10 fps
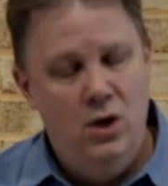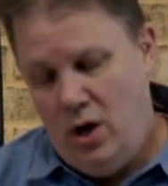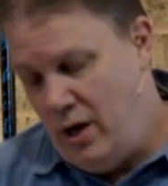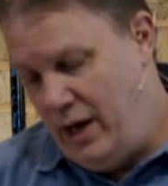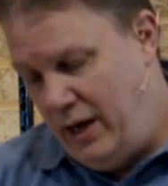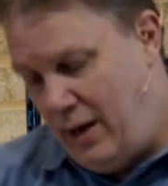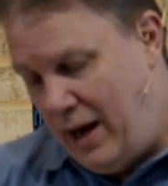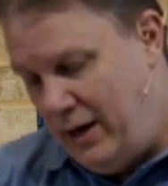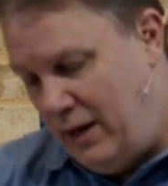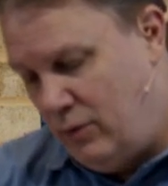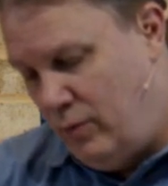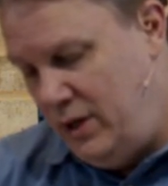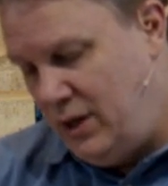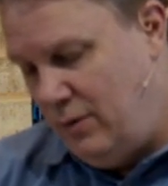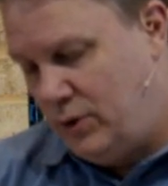Uh, and, and, and the
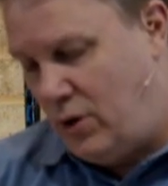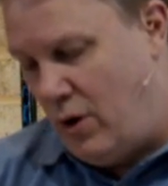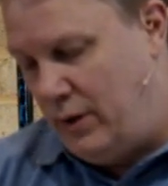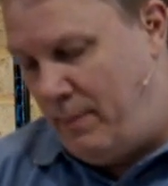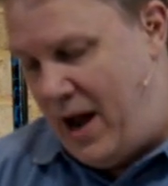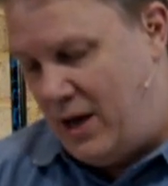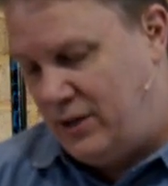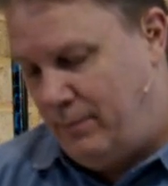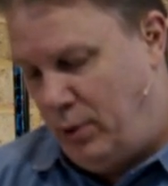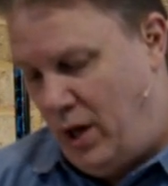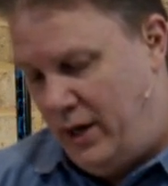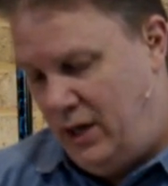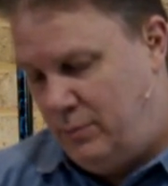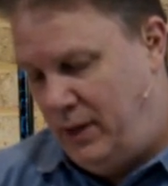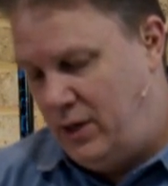reason it was called the Pass of Blood
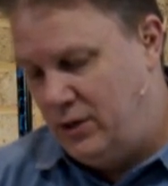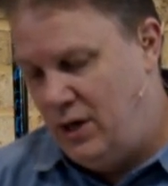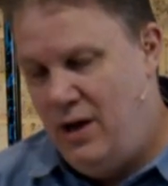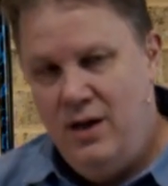is because